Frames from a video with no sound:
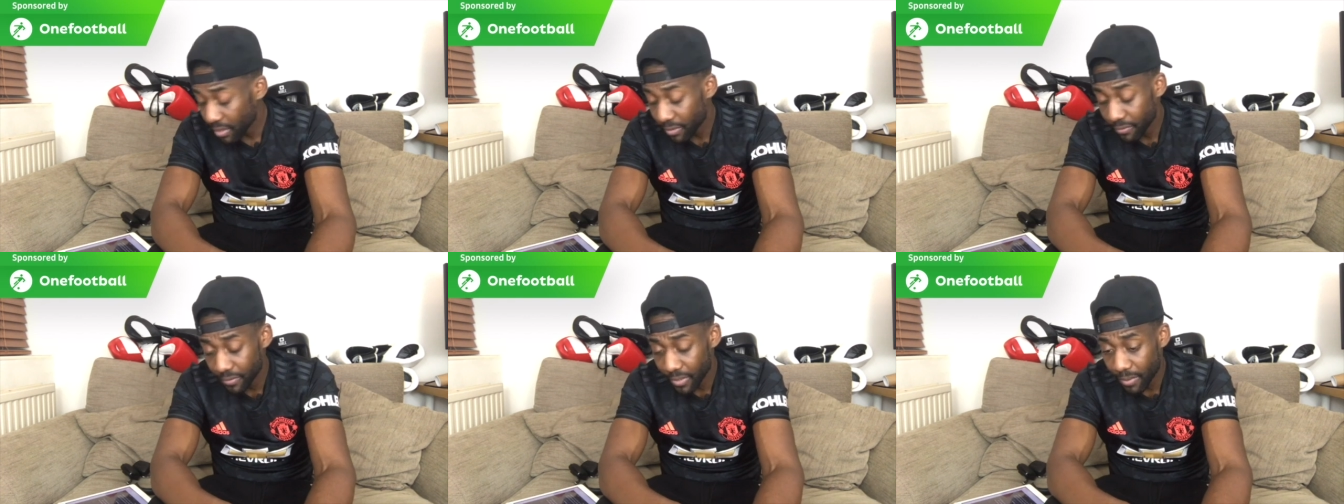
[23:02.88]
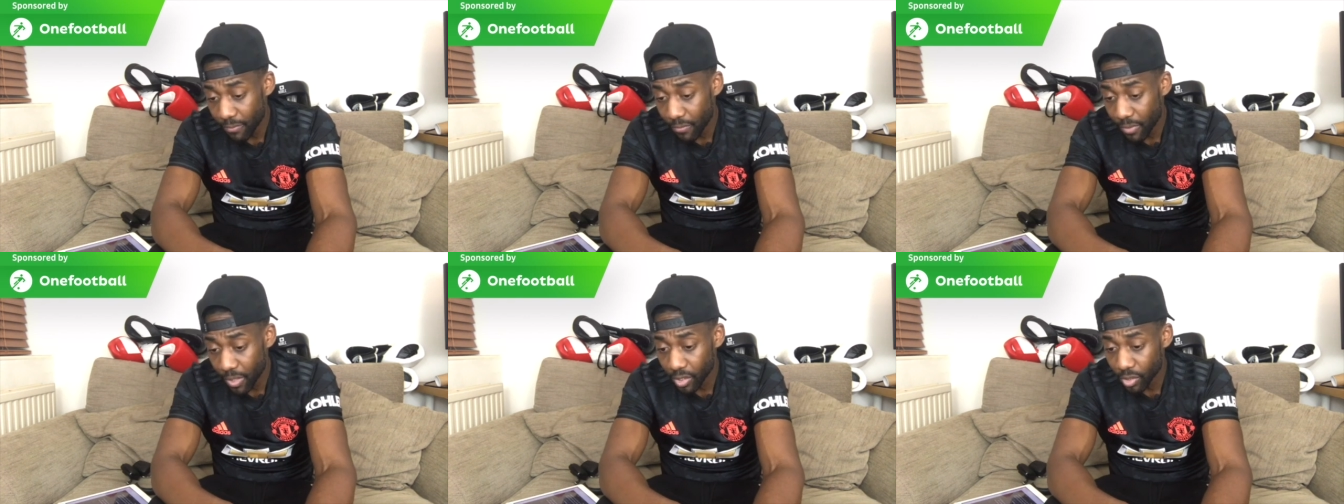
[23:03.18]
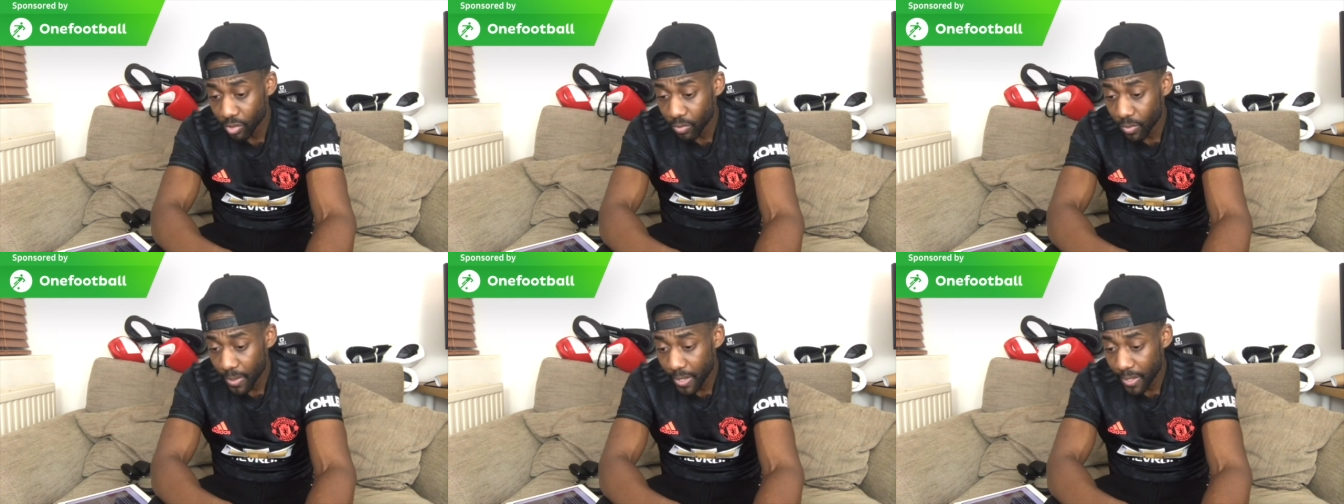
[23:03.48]
of them ones
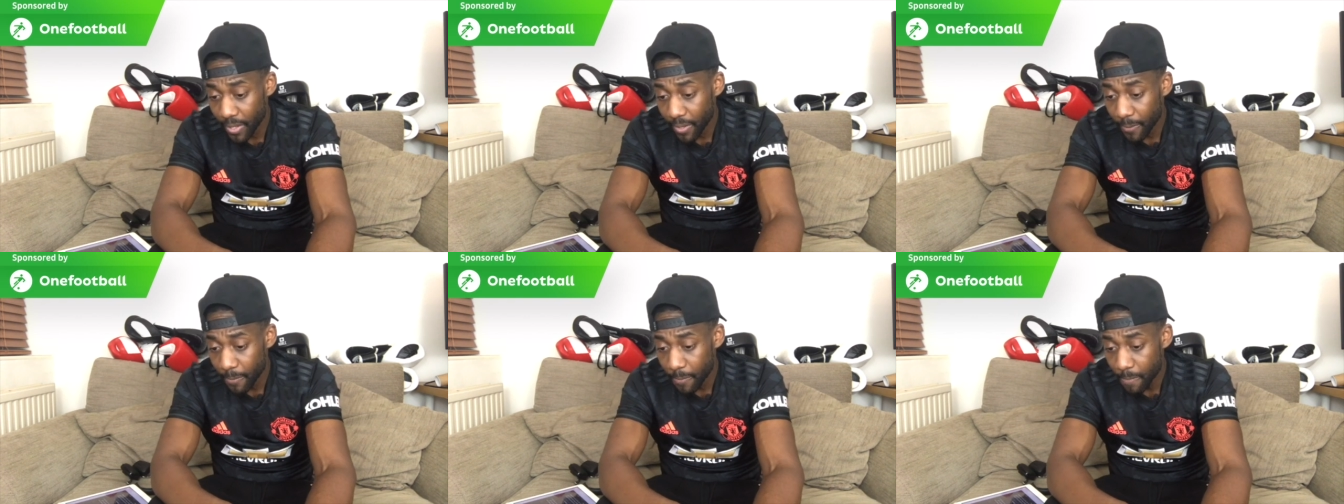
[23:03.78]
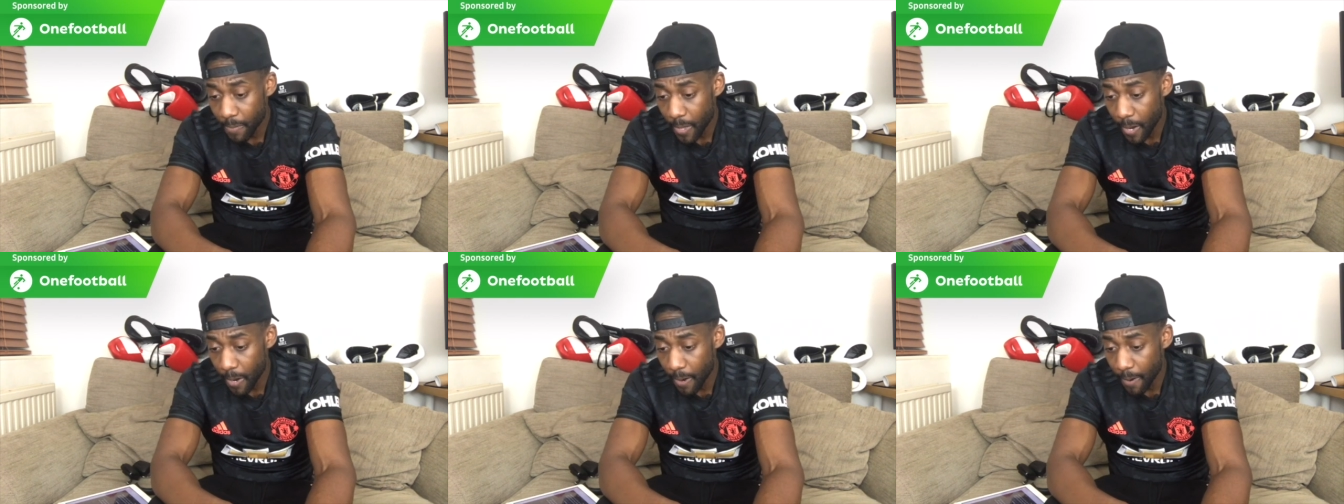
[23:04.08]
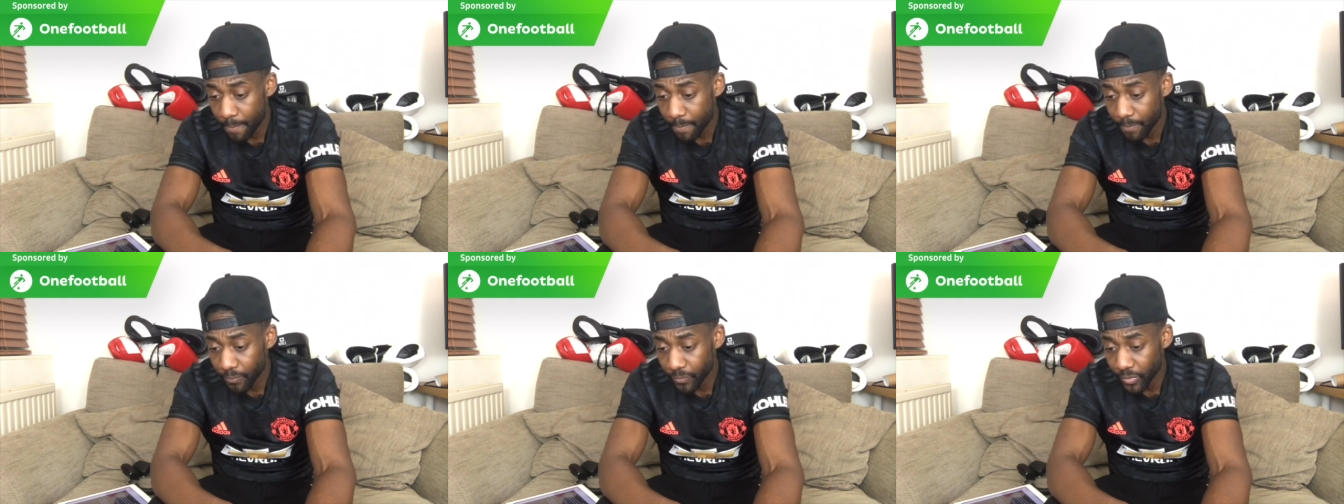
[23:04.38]
where
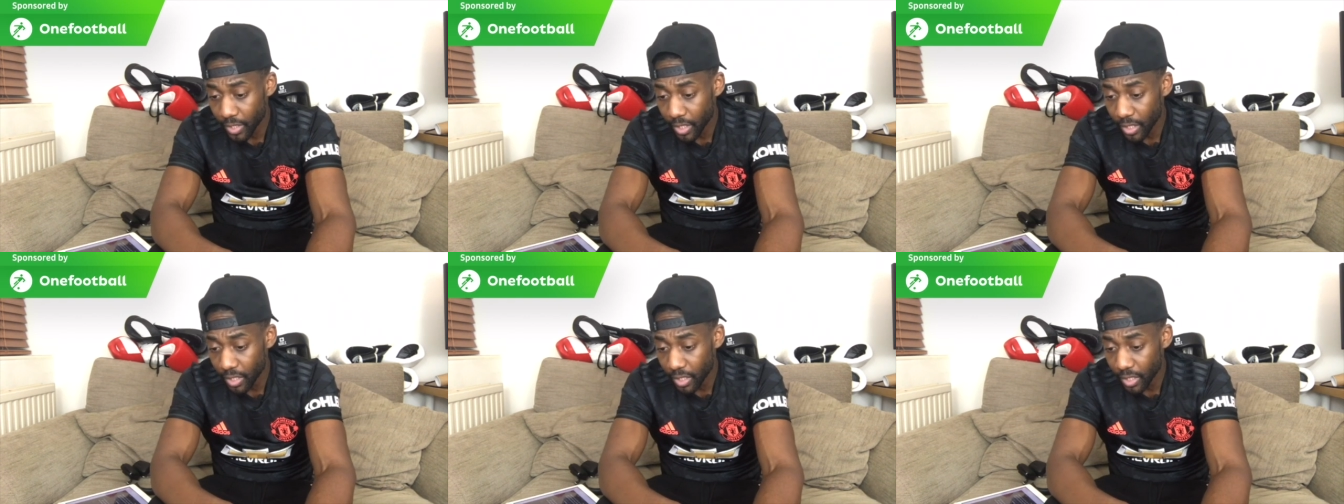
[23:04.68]
um,